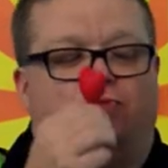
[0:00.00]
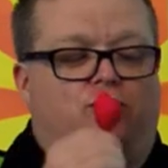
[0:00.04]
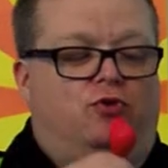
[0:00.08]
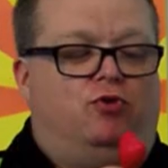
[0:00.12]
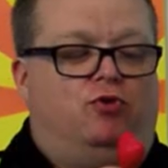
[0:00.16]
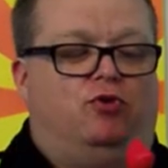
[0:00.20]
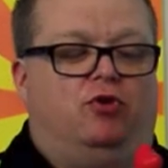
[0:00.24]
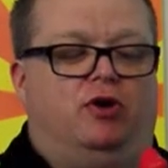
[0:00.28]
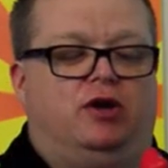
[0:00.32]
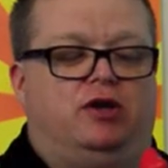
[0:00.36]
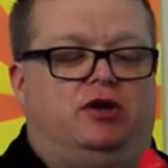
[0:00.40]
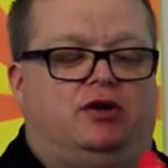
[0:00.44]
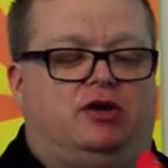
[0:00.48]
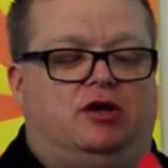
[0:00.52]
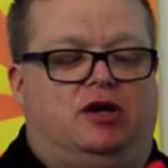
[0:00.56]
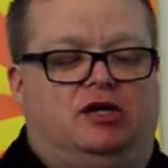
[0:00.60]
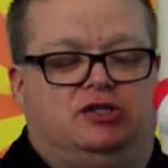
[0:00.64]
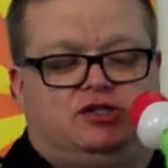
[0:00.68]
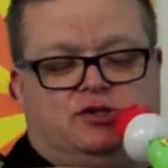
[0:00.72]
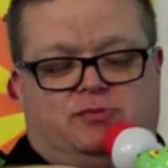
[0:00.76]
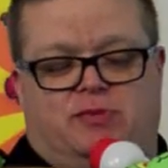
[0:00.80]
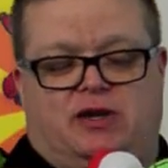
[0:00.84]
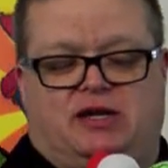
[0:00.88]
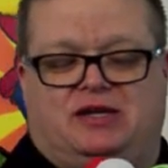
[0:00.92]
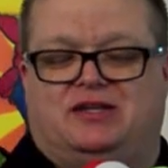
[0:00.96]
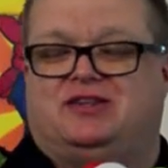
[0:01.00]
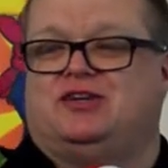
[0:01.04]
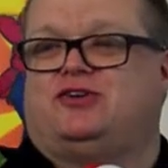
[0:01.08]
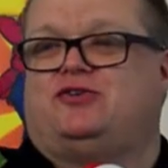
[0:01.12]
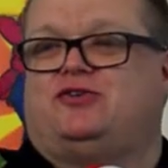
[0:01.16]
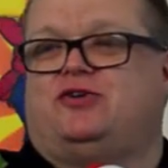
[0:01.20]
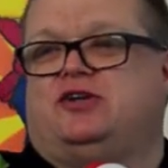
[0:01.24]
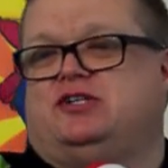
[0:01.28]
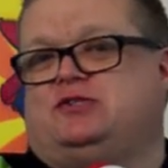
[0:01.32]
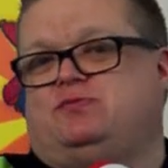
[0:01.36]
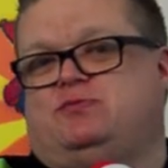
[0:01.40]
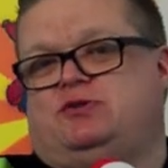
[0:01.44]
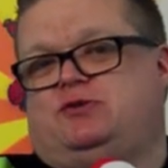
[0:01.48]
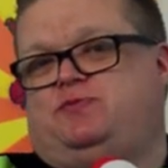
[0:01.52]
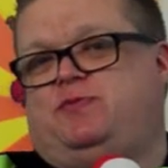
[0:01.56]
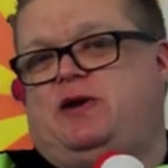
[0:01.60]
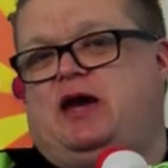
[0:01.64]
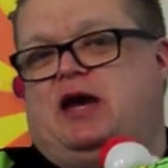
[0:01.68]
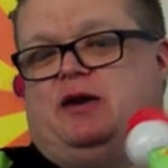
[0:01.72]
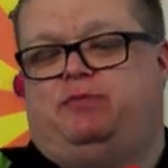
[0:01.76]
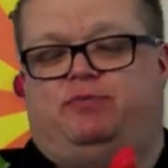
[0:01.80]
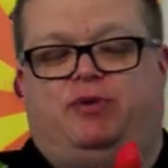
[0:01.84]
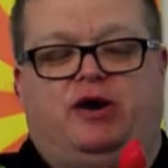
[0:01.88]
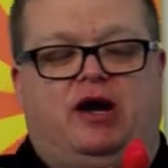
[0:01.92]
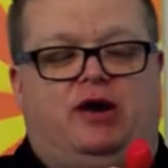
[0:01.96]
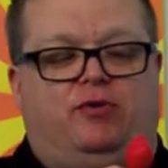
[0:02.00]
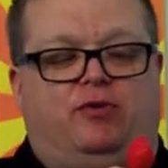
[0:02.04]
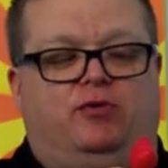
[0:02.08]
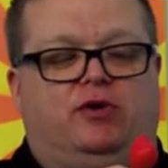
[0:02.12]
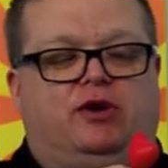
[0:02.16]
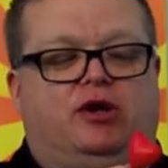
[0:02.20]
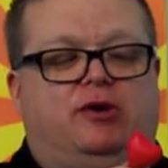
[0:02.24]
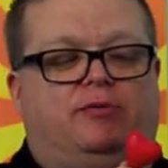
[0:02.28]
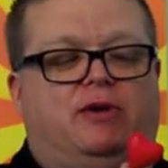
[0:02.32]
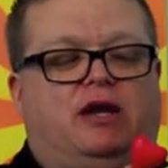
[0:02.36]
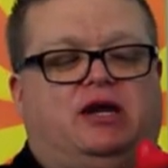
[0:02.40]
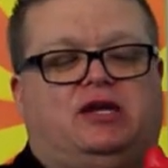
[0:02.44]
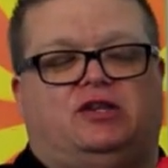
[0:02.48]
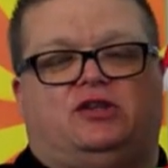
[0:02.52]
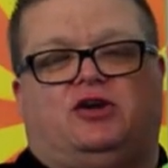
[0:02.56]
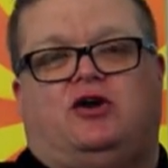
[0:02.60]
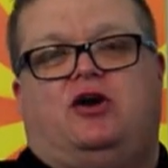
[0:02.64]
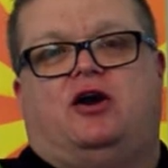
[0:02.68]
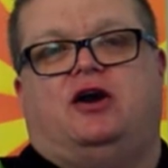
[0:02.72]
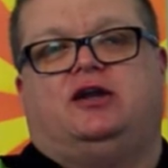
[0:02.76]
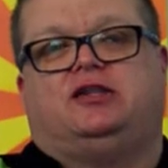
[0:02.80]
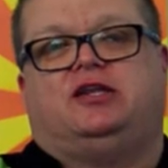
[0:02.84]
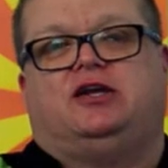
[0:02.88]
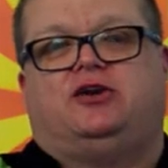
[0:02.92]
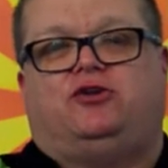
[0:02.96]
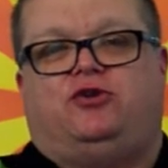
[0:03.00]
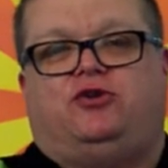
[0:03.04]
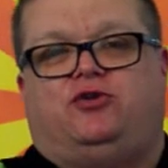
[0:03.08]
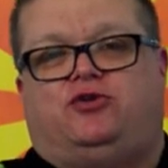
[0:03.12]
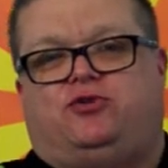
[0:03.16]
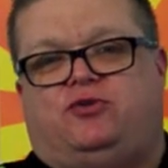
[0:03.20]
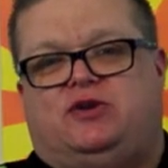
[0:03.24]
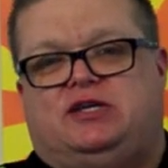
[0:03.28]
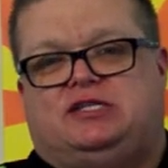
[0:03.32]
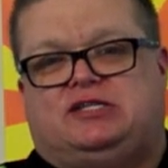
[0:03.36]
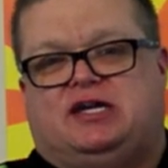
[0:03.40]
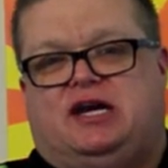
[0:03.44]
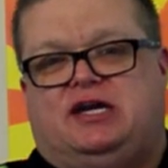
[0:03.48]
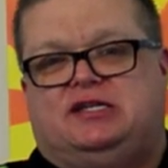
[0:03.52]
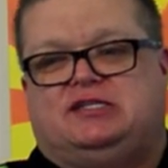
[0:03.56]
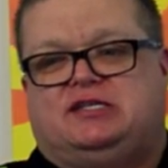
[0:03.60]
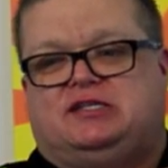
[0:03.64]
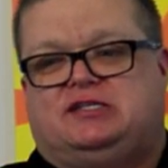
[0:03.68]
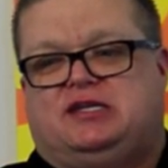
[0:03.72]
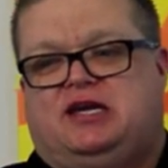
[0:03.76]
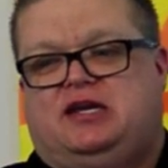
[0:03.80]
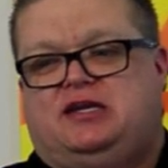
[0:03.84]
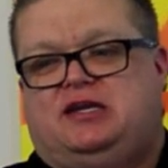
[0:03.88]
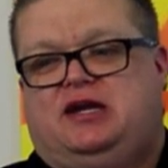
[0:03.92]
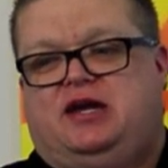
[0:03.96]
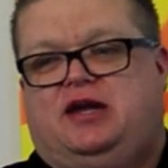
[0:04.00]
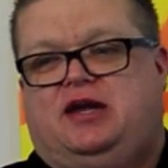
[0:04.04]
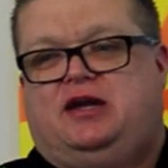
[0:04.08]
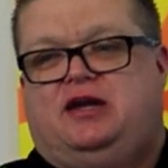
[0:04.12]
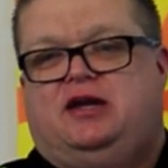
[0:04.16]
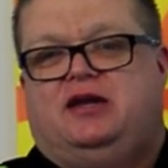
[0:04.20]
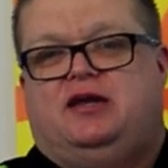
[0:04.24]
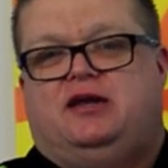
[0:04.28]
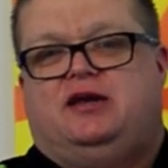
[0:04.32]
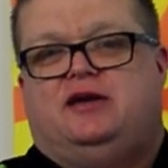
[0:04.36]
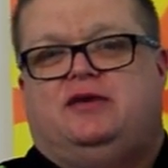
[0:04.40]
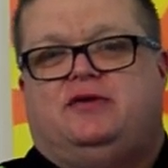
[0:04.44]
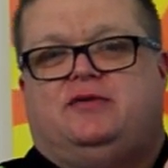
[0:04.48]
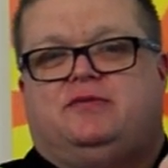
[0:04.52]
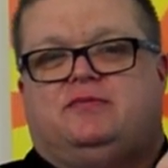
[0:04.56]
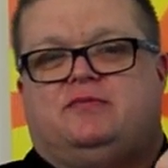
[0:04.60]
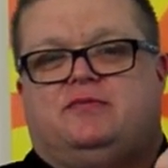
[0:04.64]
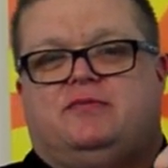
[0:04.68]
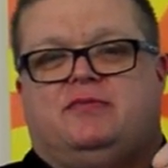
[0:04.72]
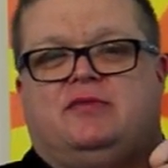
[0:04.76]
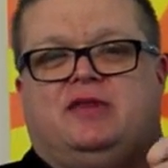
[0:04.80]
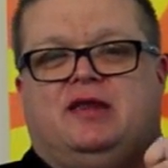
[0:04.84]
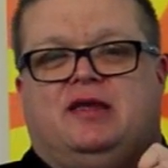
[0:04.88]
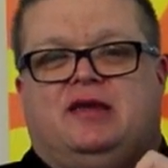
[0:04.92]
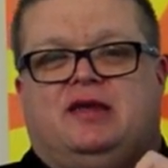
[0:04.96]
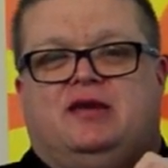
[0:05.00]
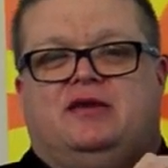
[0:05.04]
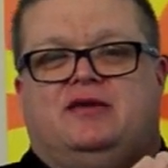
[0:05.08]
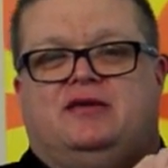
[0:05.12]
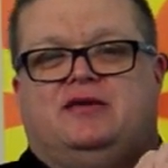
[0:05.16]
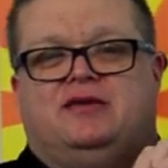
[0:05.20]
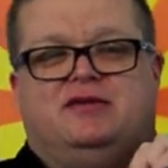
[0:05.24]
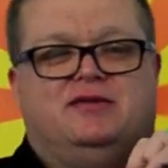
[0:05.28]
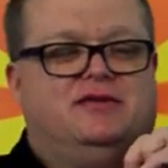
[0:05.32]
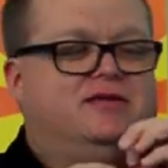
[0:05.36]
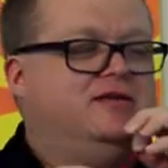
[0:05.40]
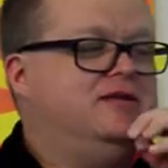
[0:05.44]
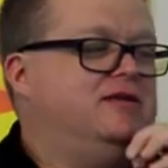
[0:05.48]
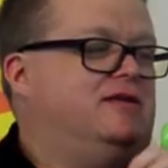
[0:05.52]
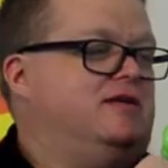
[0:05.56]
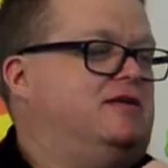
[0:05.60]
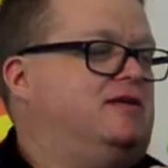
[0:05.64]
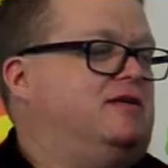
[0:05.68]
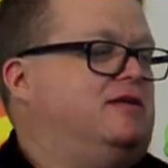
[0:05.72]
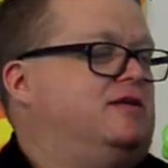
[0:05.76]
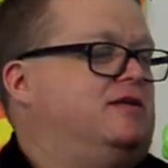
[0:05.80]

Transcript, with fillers: Or you can also make it the Christmas bag. But we're going to make it the heart that grew three sizes that day.